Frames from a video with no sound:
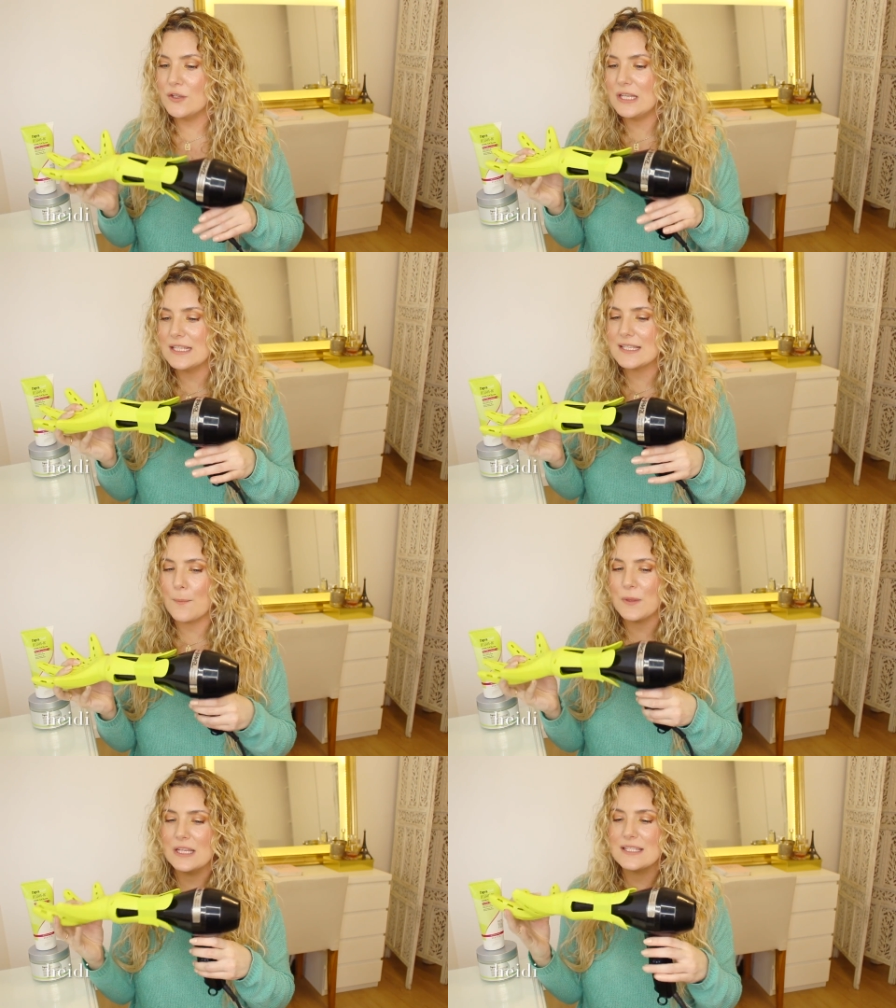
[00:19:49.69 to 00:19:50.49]
You need
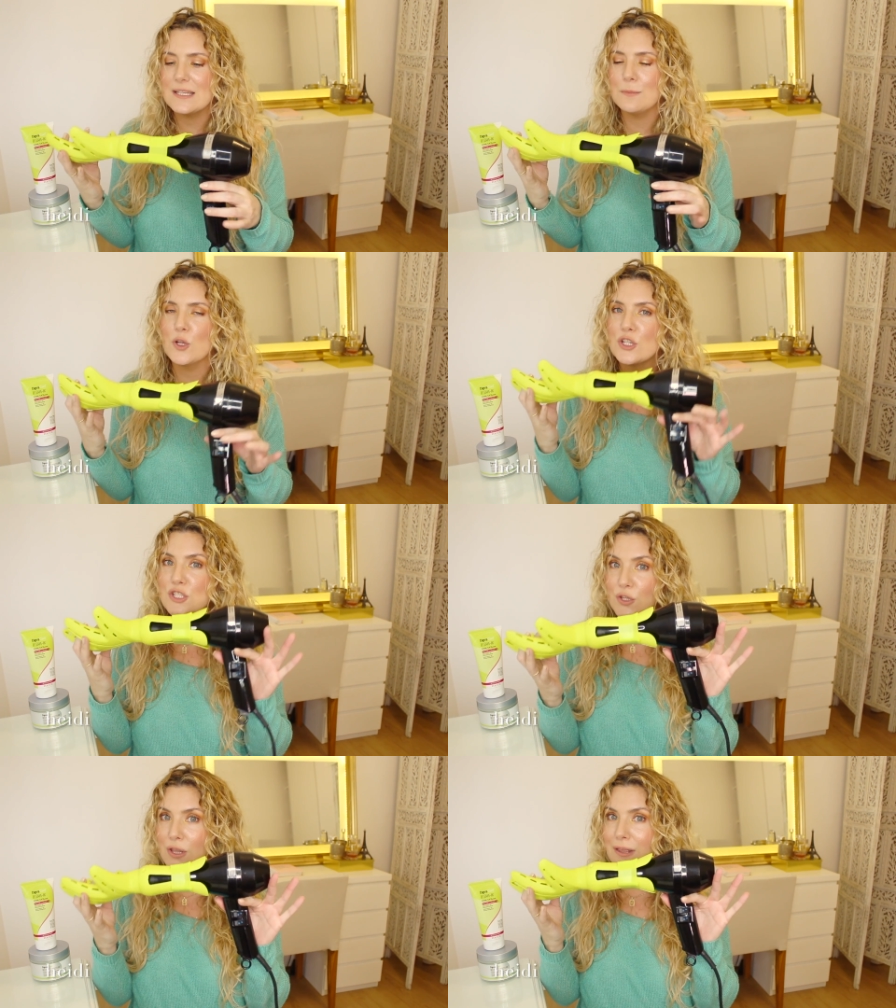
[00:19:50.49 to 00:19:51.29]
something similar
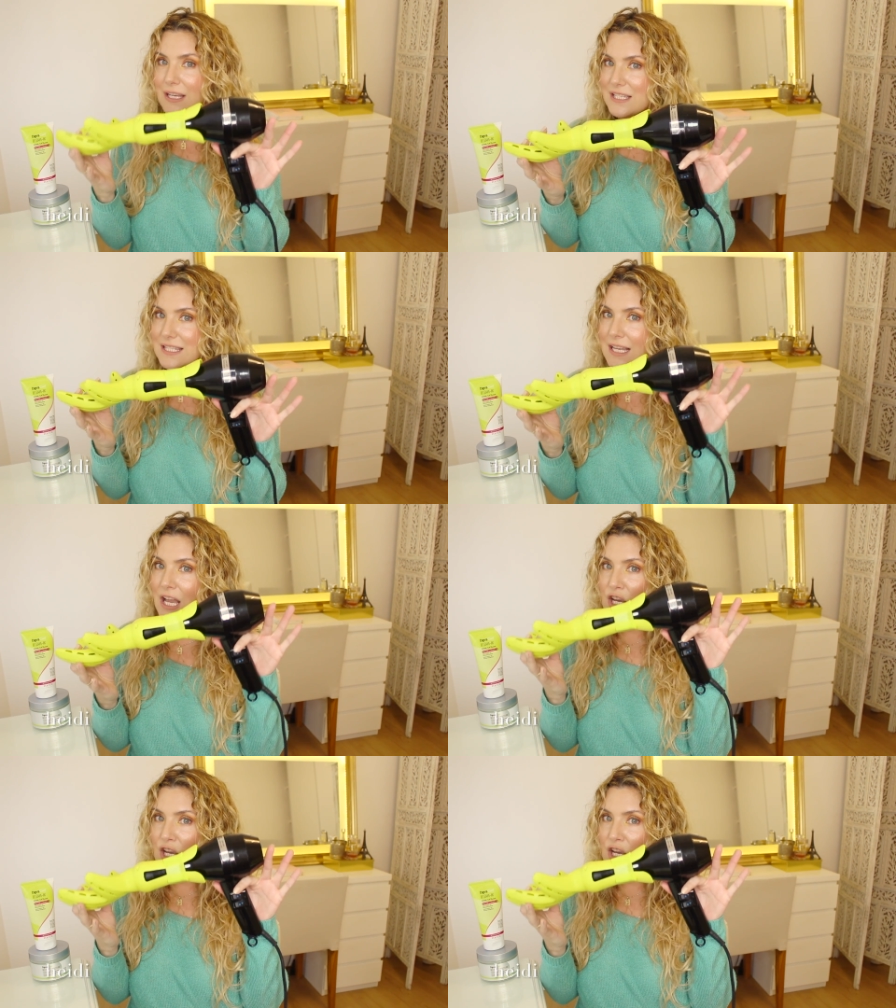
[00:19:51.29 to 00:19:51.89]
to this